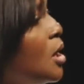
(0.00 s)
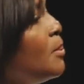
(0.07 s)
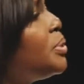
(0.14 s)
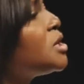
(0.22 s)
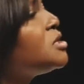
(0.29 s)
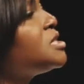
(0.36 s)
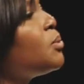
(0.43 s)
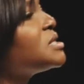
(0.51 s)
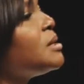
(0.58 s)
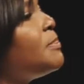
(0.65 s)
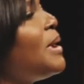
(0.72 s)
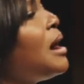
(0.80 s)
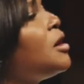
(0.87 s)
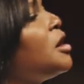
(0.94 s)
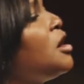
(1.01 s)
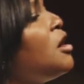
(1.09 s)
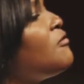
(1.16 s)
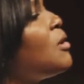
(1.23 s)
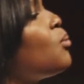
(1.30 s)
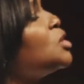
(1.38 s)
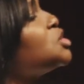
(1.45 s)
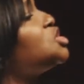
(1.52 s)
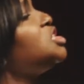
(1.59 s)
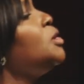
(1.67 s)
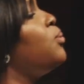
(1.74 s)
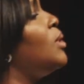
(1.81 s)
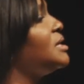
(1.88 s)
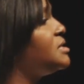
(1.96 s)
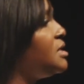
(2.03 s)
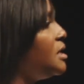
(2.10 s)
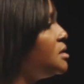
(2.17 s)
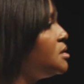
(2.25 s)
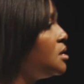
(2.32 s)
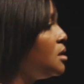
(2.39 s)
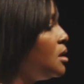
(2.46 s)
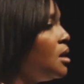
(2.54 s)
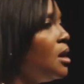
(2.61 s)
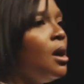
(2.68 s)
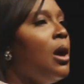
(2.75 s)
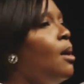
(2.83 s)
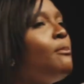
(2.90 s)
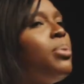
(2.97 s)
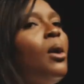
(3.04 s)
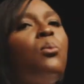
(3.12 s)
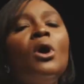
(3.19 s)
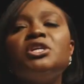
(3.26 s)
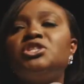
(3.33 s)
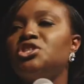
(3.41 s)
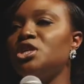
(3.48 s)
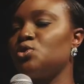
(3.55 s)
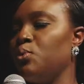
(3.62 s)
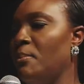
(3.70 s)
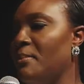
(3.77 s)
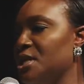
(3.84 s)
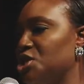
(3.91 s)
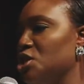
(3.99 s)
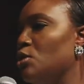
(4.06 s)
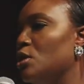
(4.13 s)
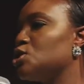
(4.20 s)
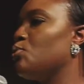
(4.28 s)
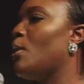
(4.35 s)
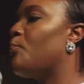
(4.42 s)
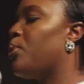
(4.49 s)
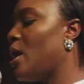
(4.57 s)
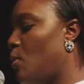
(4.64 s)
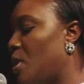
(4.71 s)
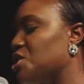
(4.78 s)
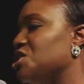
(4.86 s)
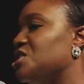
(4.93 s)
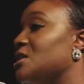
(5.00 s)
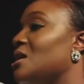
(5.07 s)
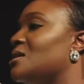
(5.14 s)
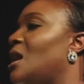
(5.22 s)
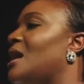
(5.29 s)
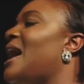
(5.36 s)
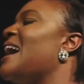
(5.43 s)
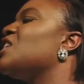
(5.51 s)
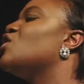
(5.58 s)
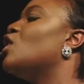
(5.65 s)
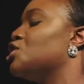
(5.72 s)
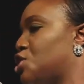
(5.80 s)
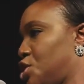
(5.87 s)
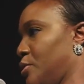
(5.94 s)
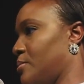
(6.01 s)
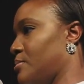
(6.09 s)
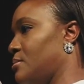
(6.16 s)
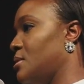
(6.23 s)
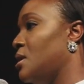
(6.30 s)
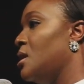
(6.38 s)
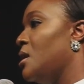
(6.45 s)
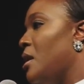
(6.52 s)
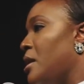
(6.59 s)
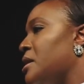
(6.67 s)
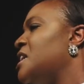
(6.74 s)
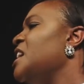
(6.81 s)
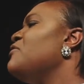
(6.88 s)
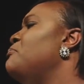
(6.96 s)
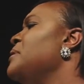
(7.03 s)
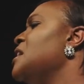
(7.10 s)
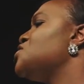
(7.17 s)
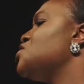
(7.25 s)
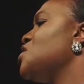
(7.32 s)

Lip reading: because it was about her and what she wanted. But watch this woman, she got to a point where she said, God, I got you. Give me a